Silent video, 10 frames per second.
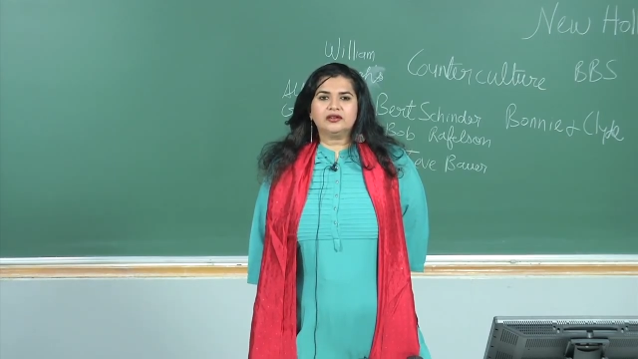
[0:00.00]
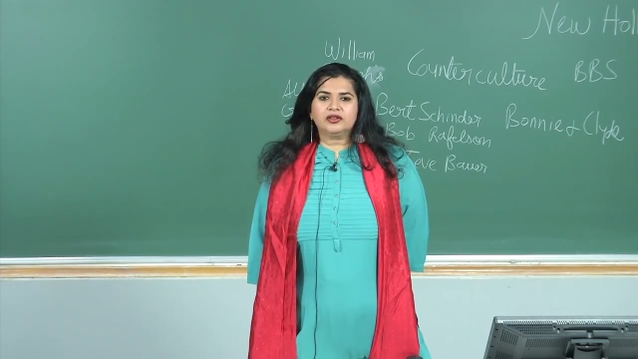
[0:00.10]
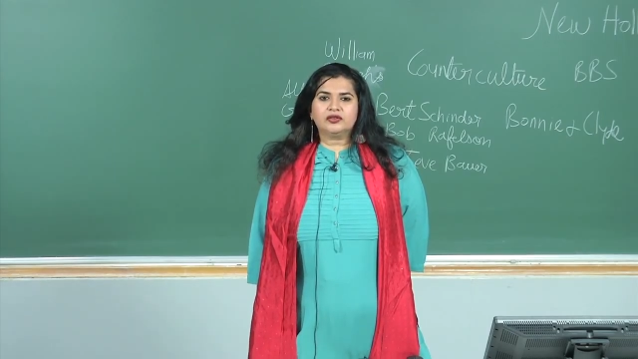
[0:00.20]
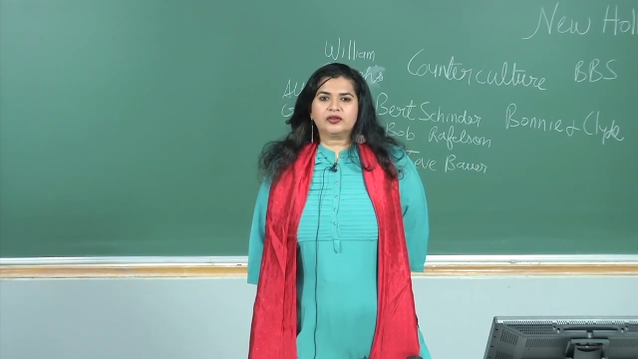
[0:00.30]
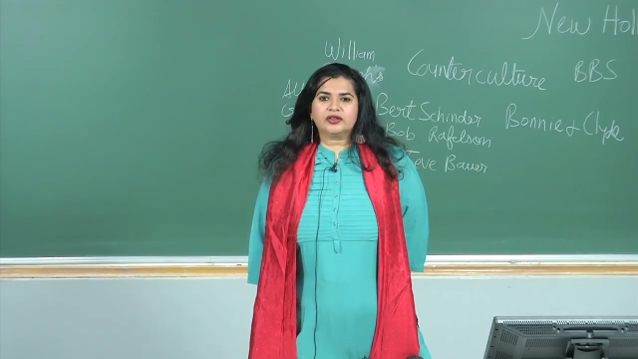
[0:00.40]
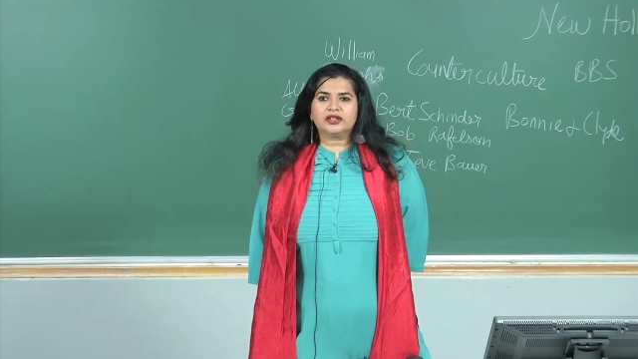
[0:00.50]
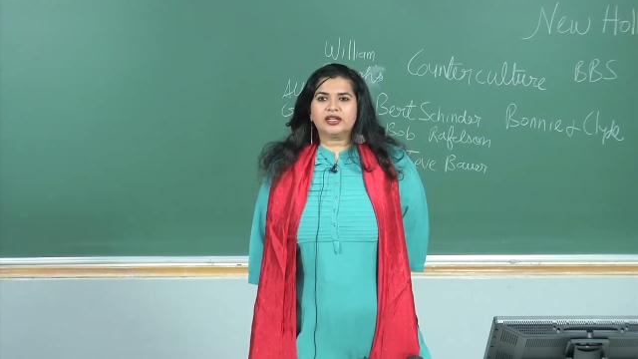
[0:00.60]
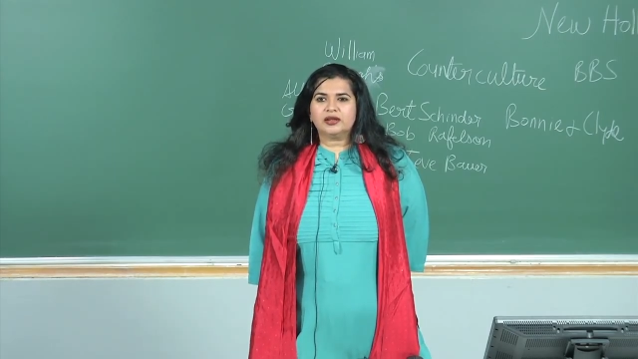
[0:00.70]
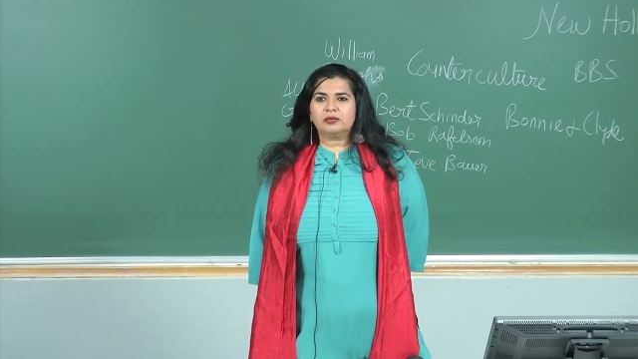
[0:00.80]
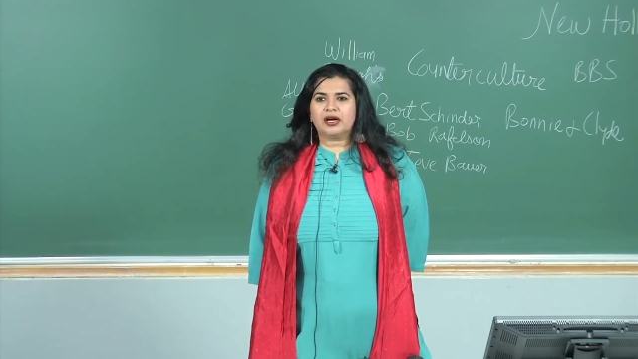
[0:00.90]
which was a
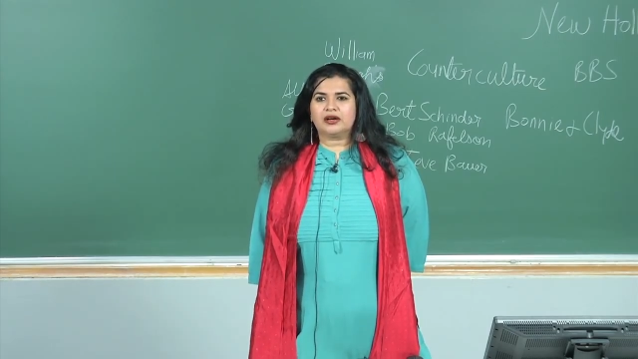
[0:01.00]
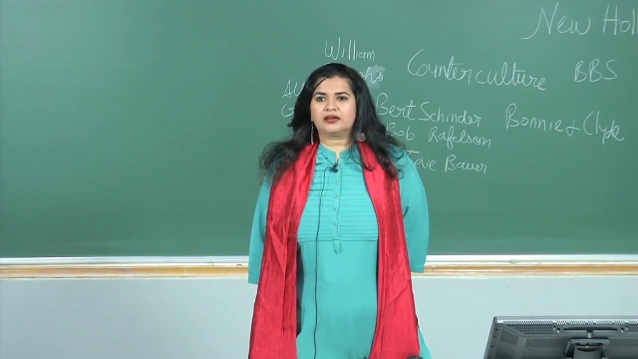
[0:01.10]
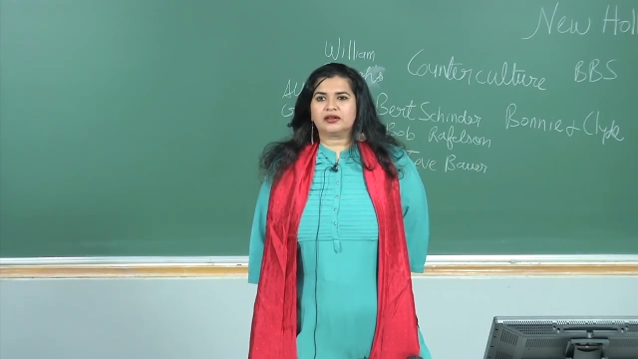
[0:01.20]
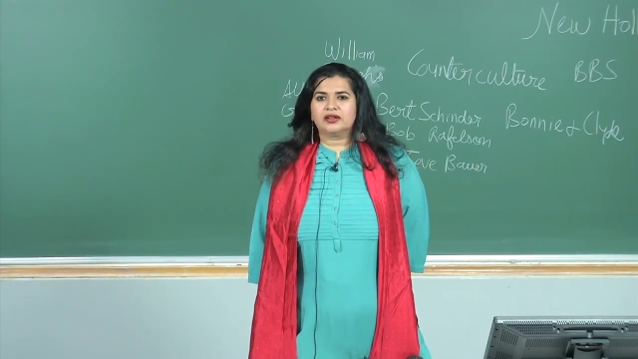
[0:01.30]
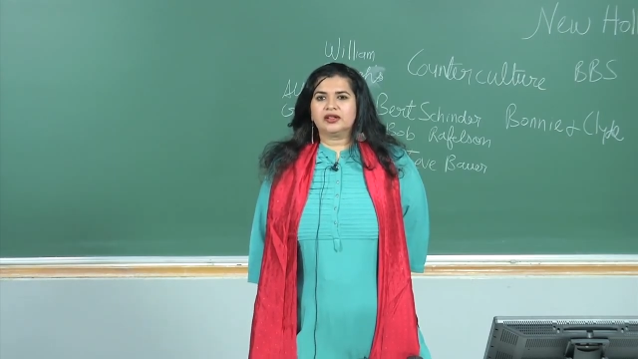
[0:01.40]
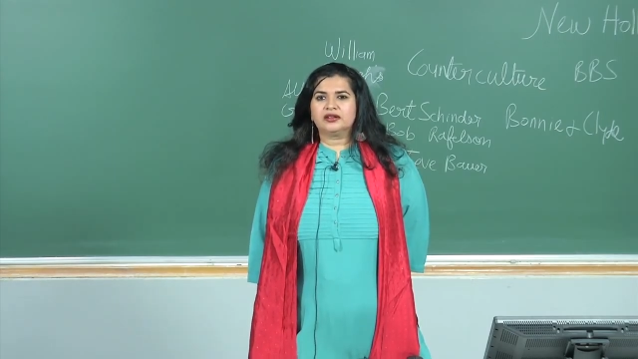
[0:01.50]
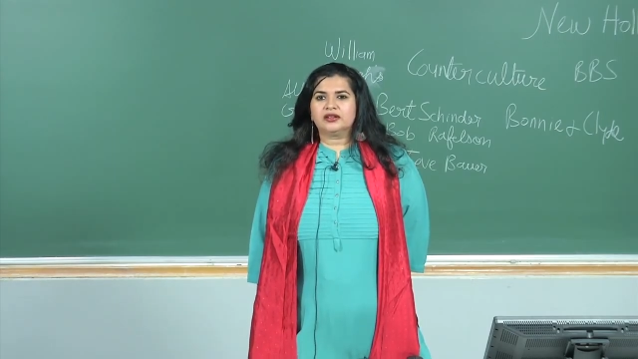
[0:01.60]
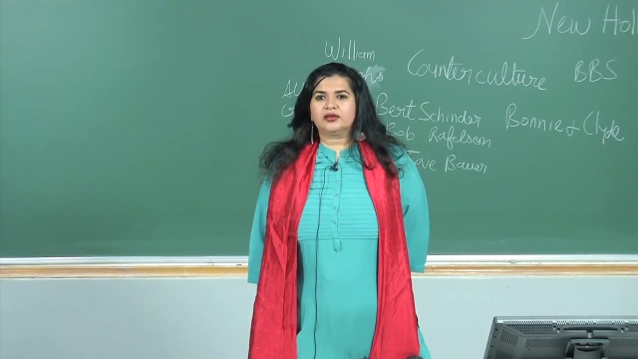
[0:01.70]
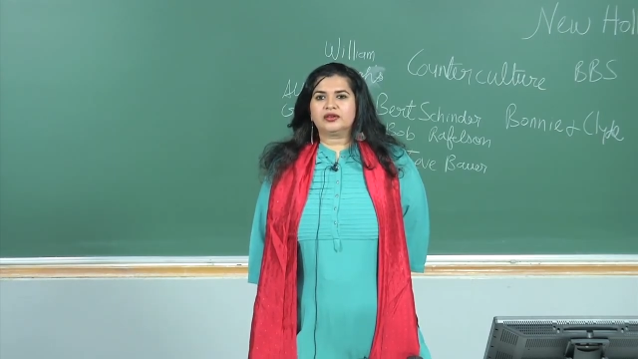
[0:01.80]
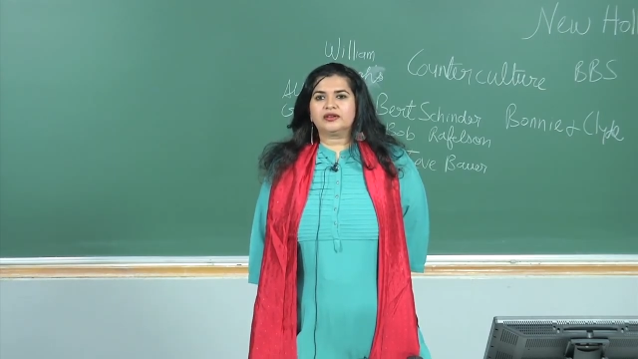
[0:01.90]
gay bar.
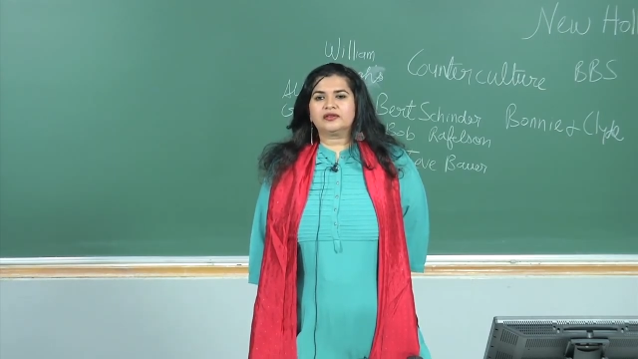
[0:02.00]
This was the